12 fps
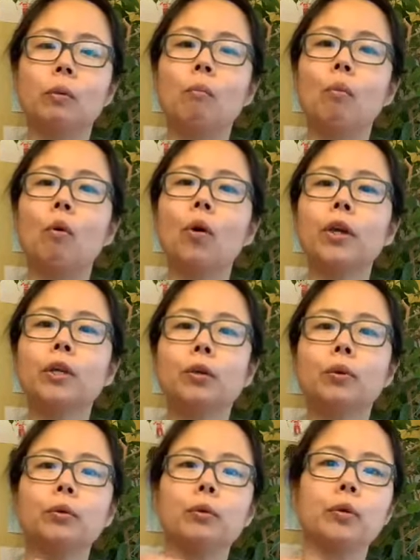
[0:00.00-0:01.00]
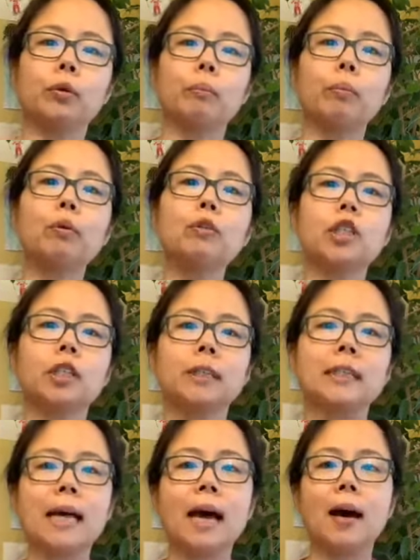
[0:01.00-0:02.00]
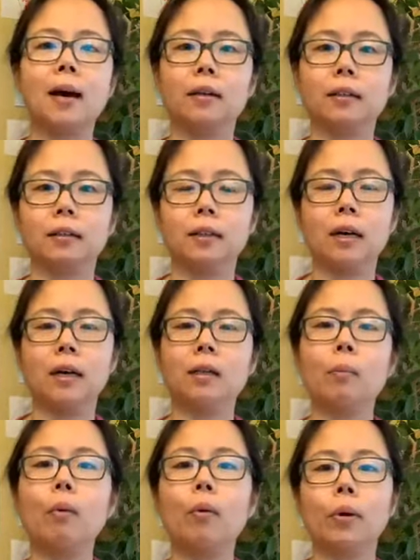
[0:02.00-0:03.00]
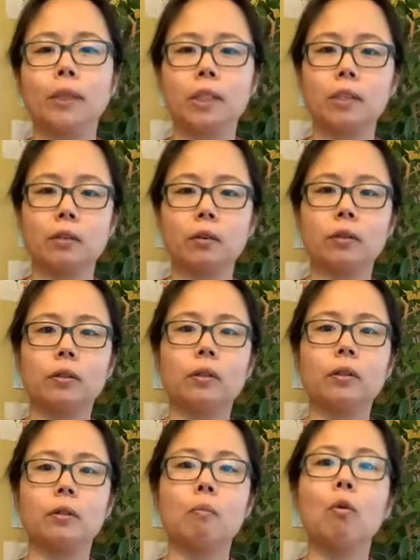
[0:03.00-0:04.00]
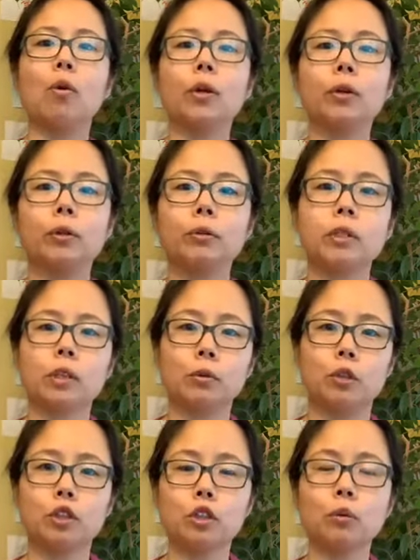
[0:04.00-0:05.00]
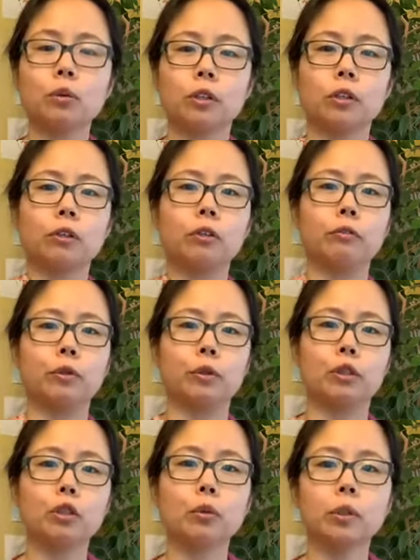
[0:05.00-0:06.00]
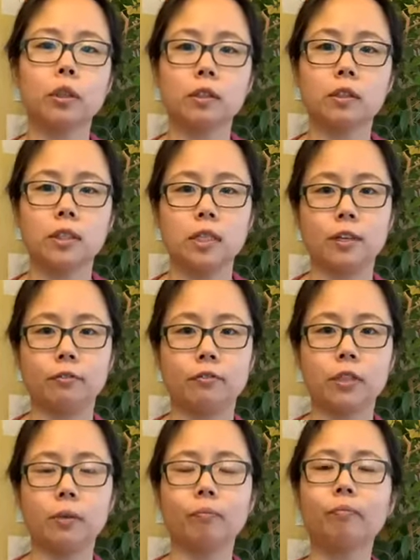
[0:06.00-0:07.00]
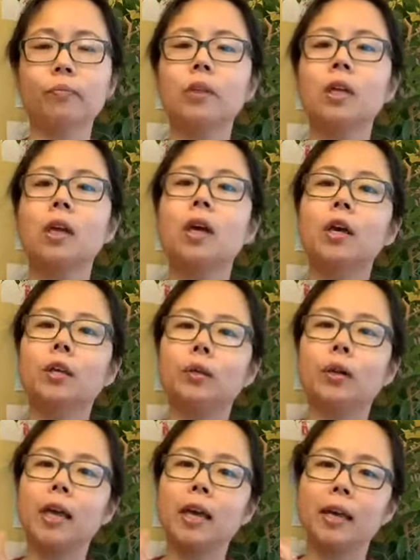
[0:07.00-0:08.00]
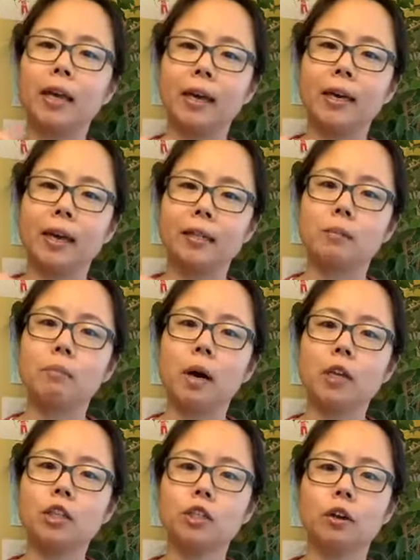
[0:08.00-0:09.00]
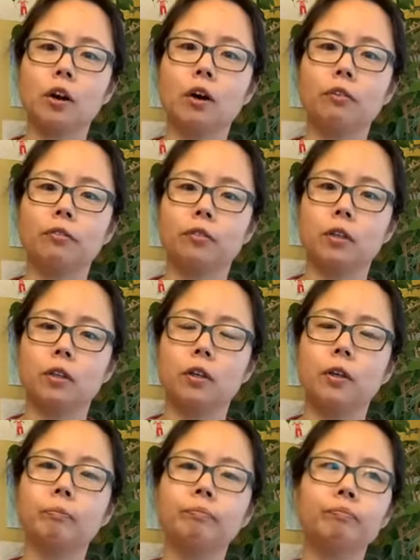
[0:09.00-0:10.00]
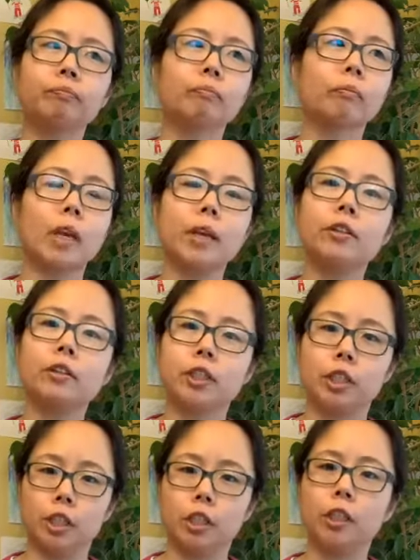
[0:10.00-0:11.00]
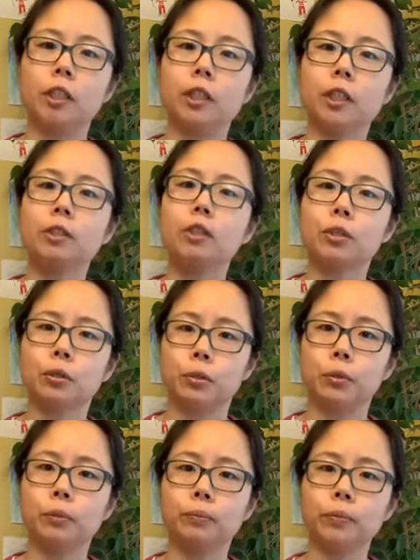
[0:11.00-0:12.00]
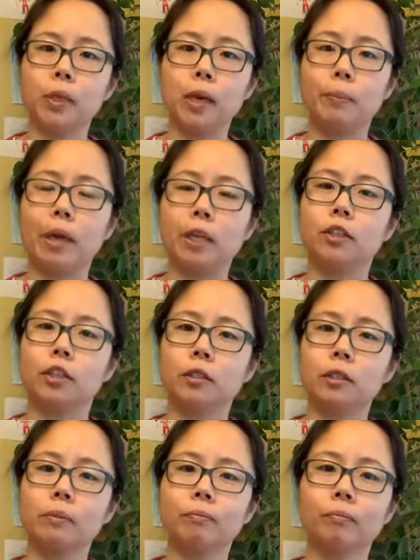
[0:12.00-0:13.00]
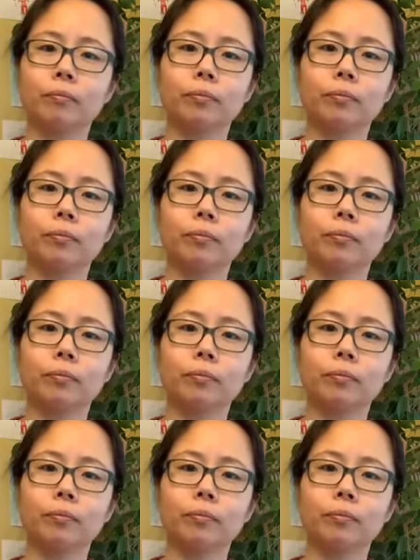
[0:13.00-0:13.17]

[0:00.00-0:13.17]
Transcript: the more you're pushing down on a point, the more you're using your shoulder. When your shoulder is stiff, you can't get as much of the energy into a patient.